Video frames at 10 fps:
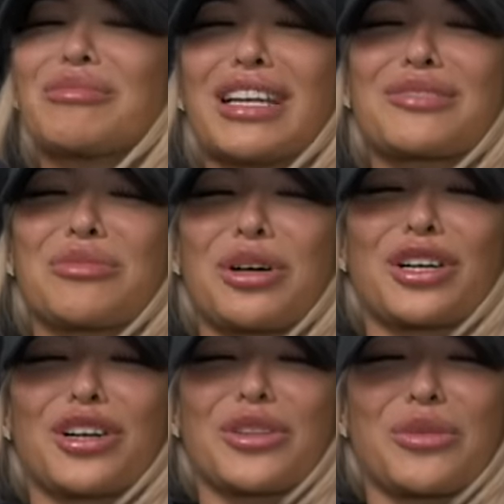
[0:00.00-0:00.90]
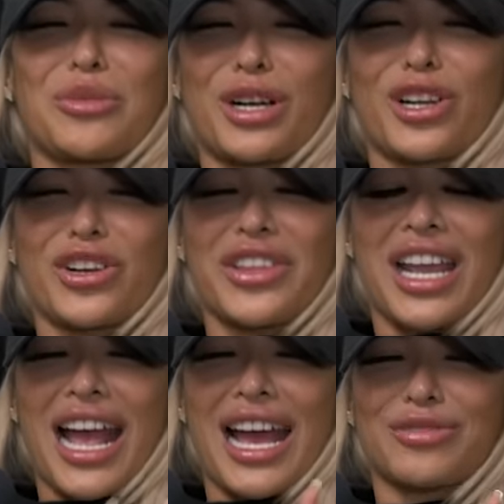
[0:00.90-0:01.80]
There's one girl, the one girl that
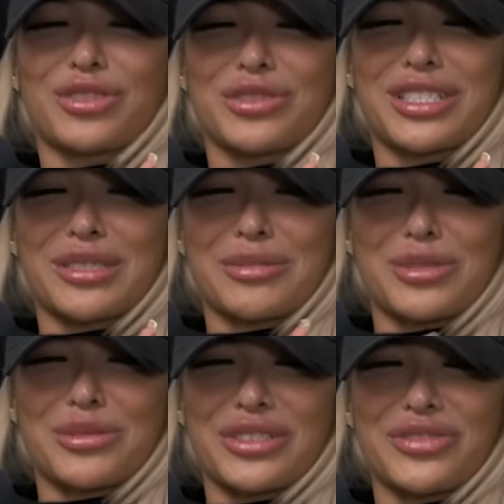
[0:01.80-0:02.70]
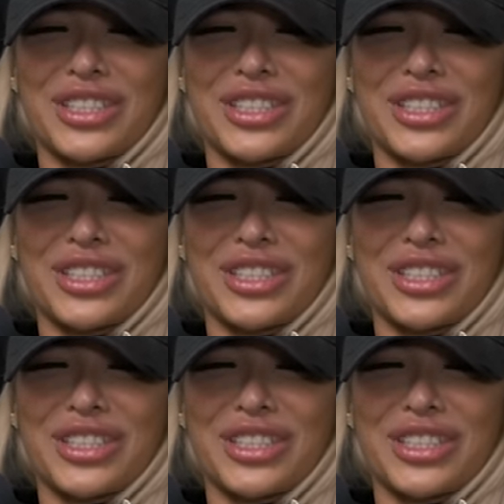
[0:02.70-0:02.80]
I have threesomes with.